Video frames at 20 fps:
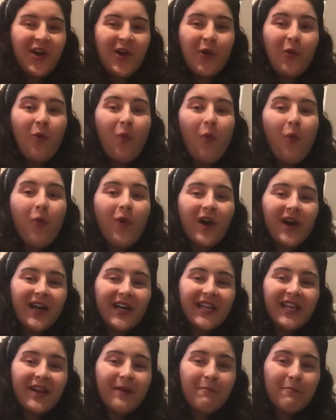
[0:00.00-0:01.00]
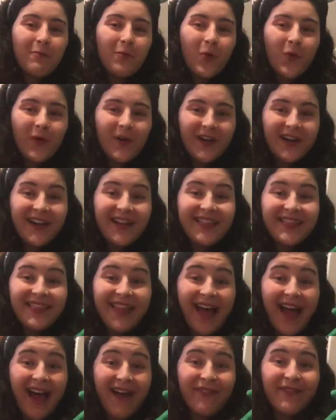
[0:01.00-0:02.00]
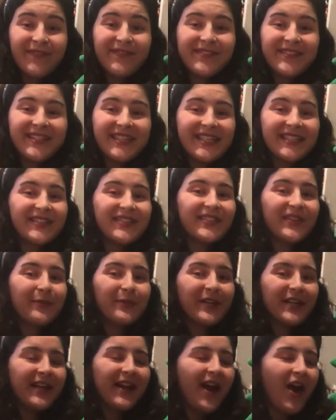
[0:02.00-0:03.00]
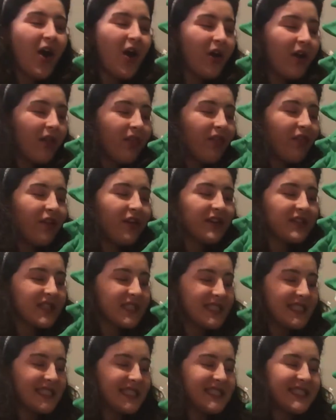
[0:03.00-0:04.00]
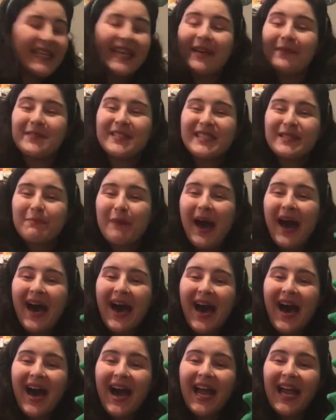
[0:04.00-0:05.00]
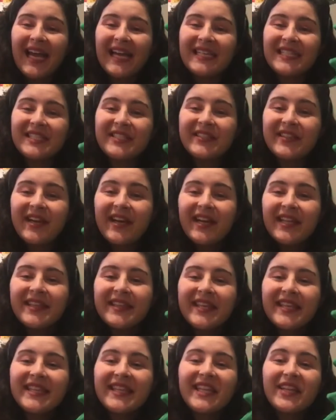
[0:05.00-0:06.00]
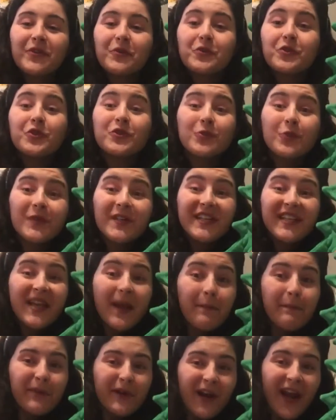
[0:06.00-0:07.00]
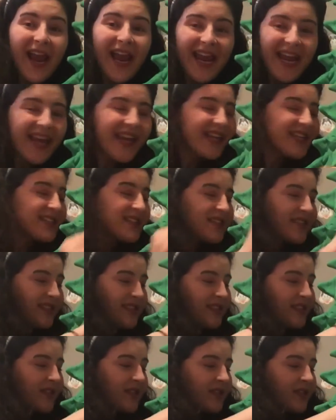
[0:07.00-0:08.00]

one more left, so we're gonna look to see what's behind the little door number eight.